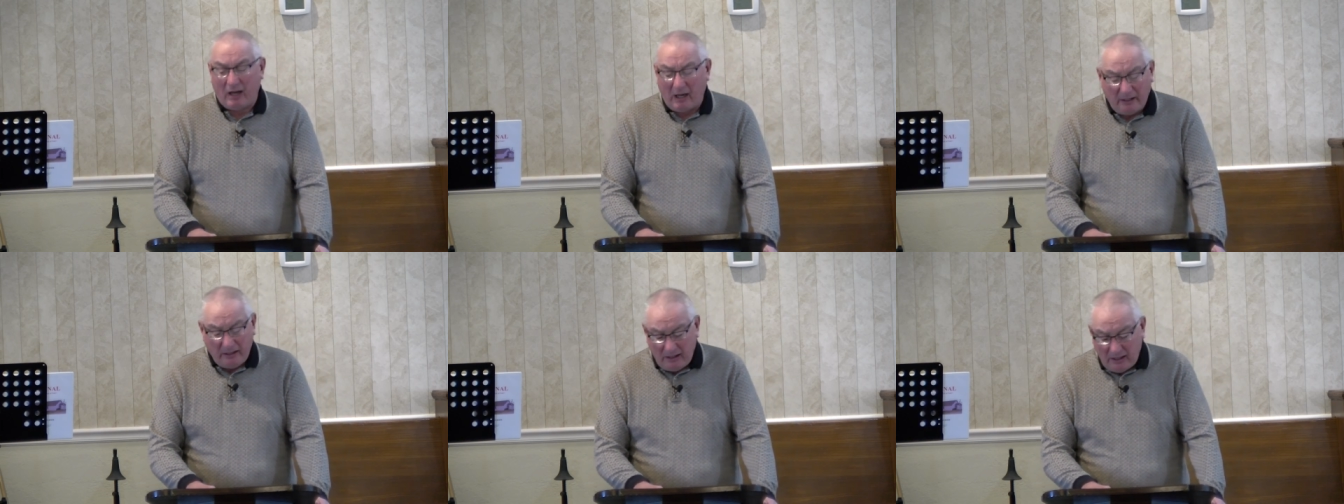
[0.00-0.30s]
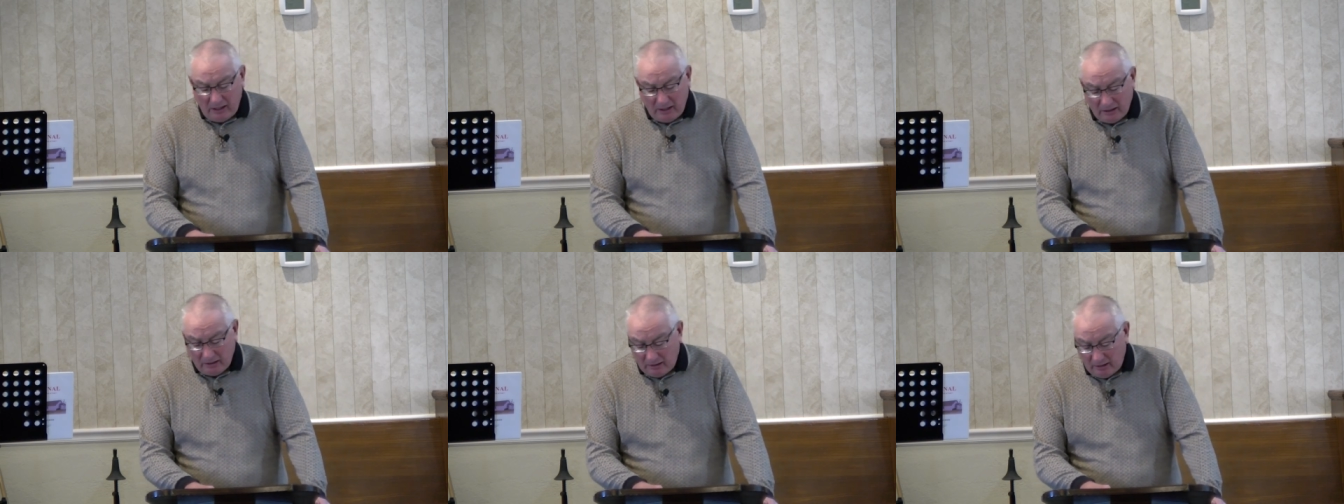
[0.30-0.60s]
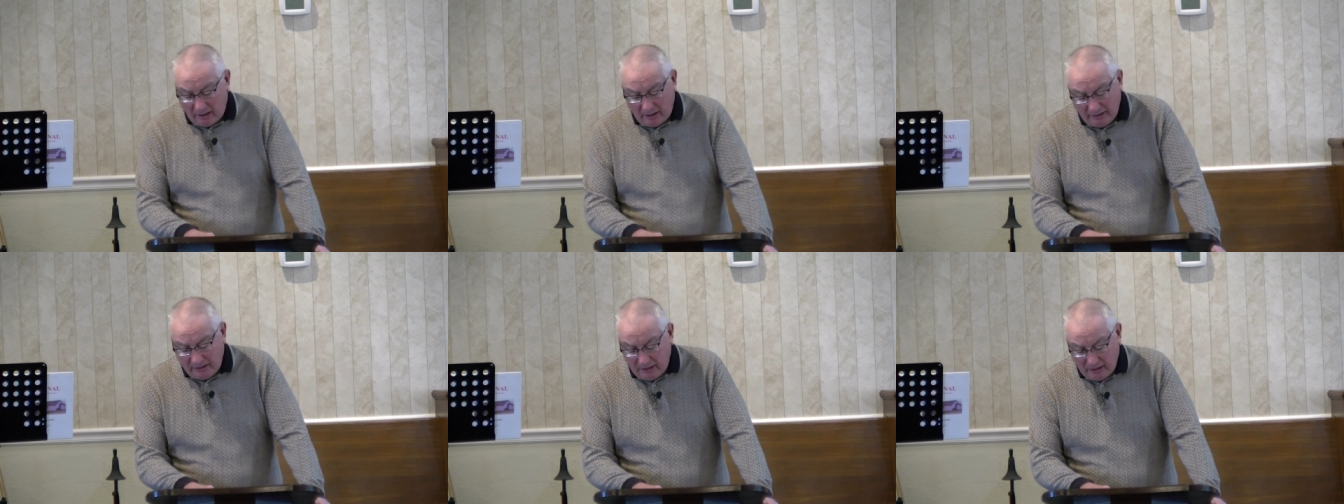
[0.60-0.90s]
I
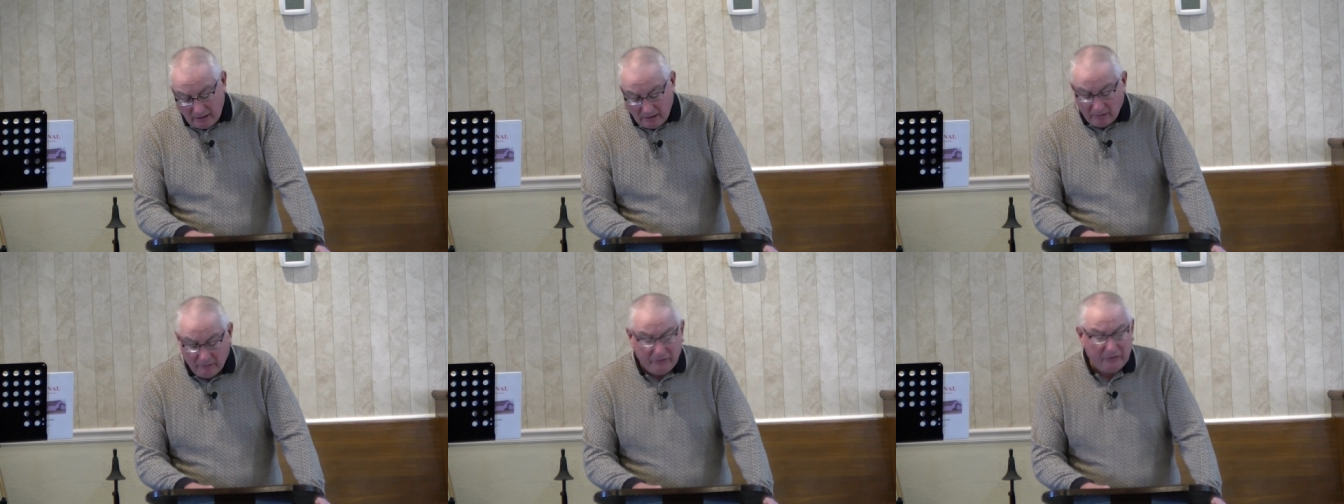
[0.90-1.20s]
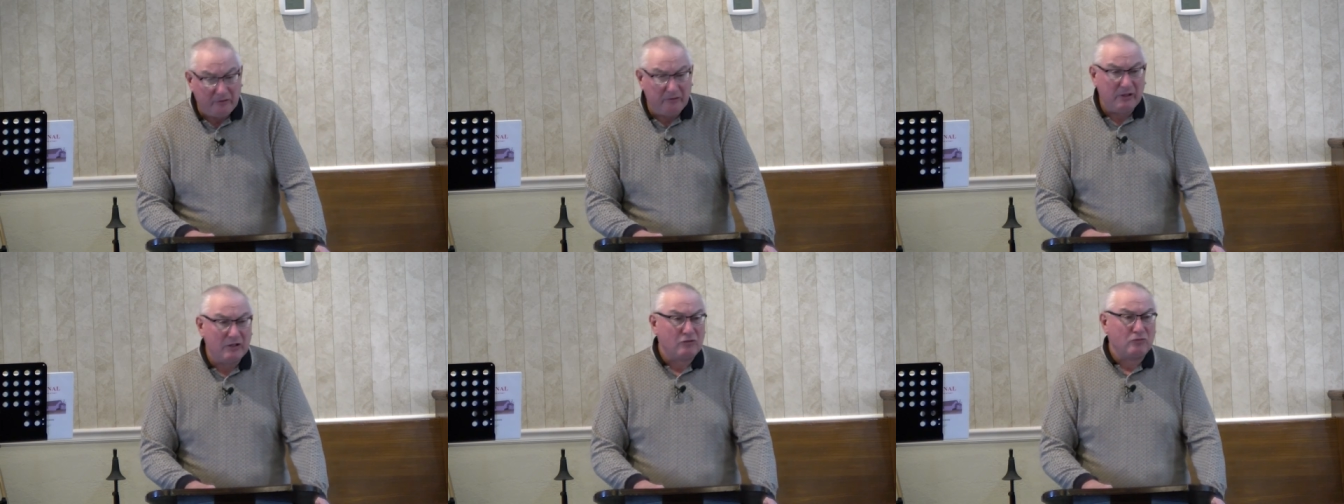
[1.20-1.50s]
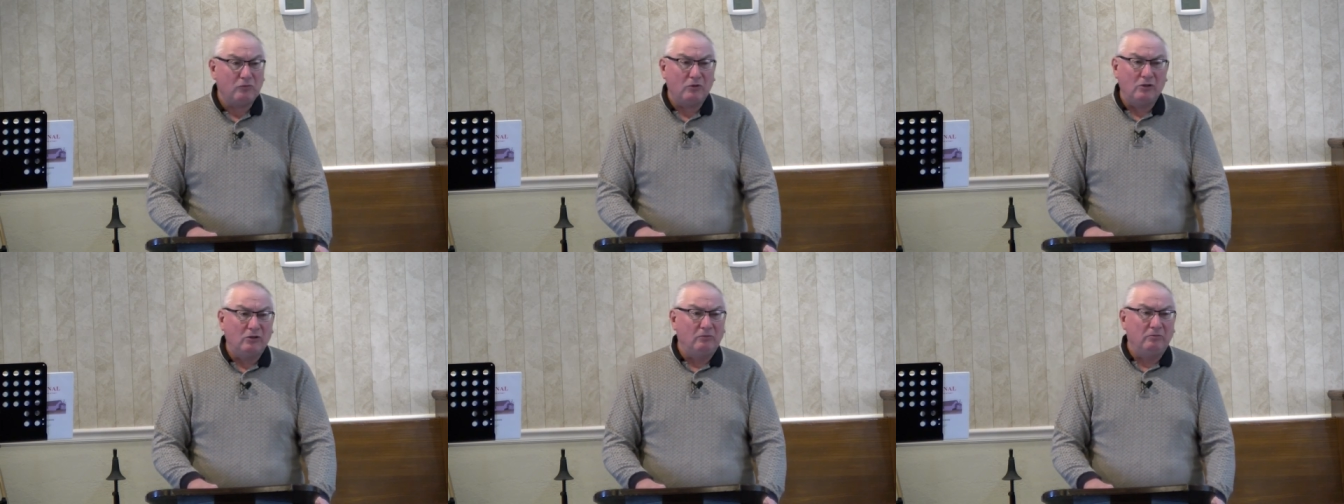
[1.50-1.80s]
can't, I can't go through
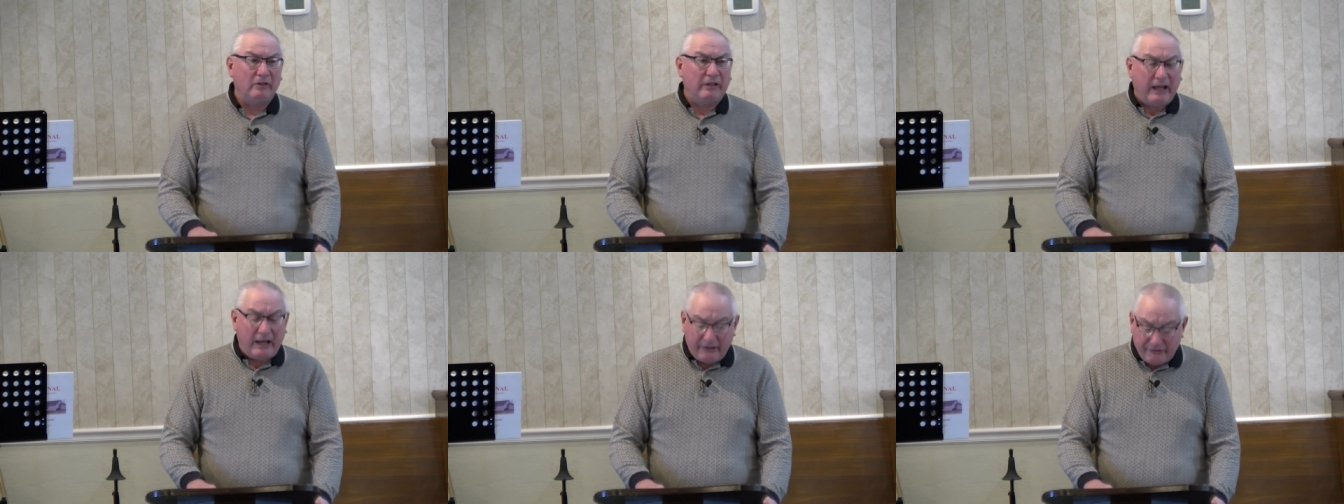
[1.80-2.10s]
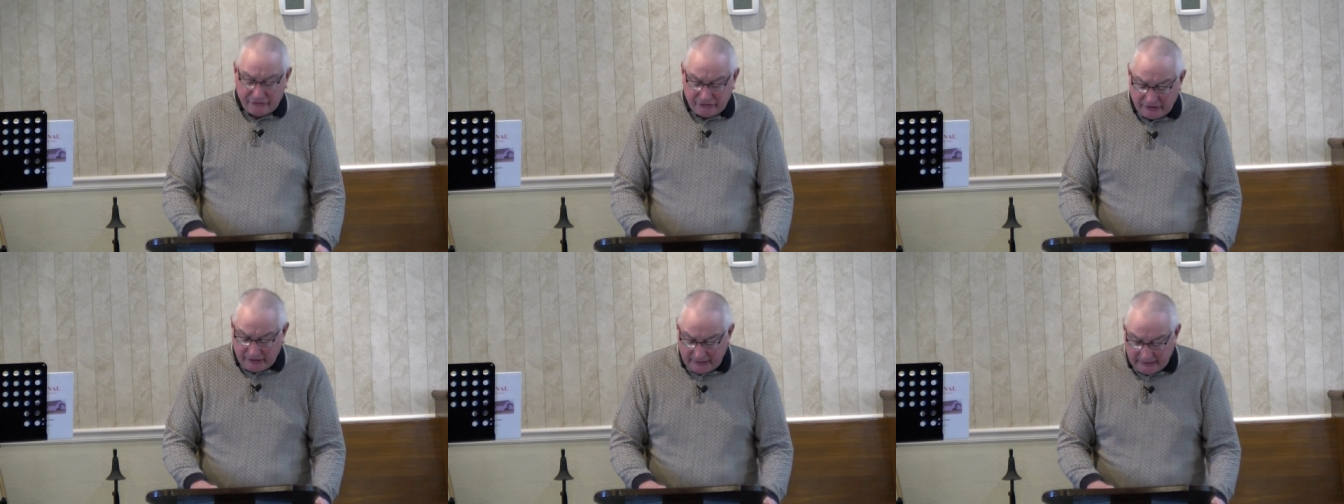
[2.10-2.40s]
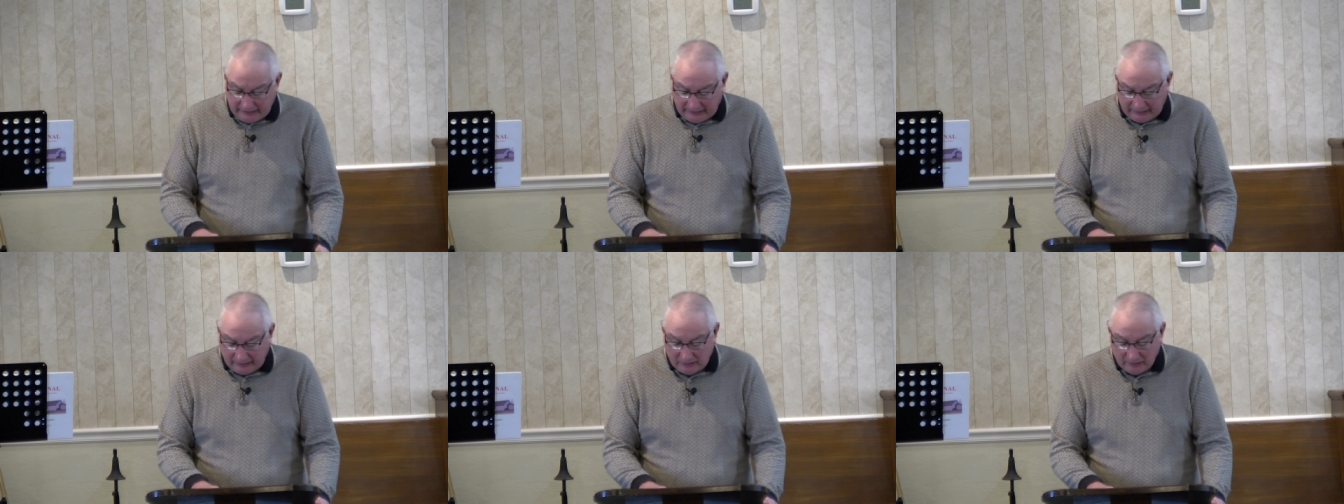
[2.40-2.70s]
this world without
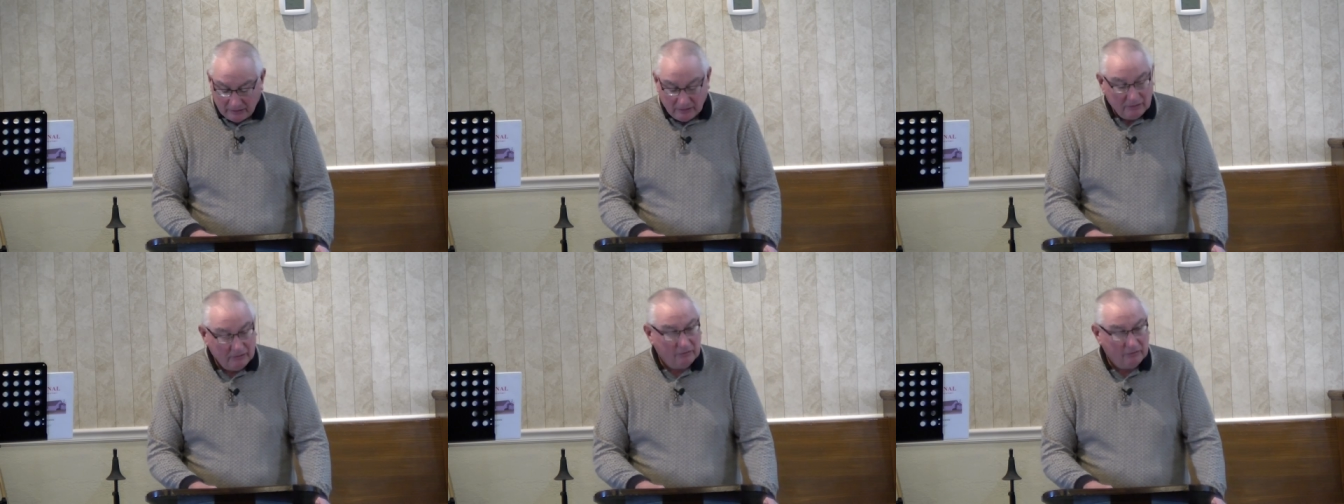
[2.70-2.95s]
sinning."